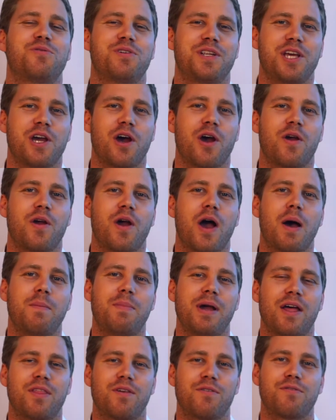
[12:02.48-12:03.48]
video
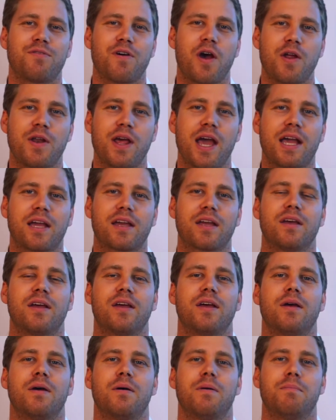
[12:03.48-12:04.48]
about the Phonak
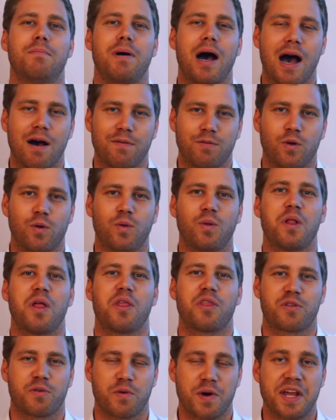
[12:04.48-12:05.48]
Marvel
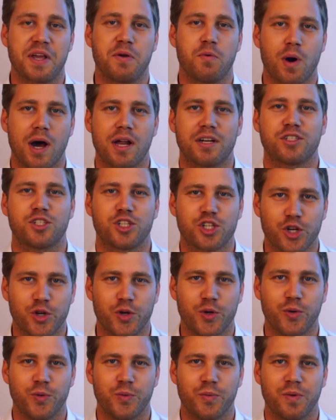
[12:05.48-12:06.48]

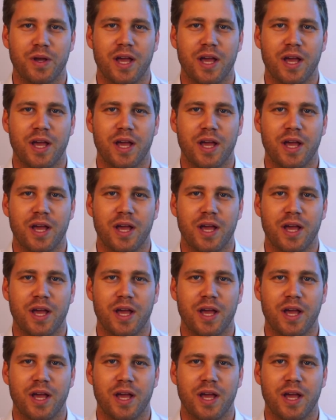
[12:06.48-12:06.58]
312.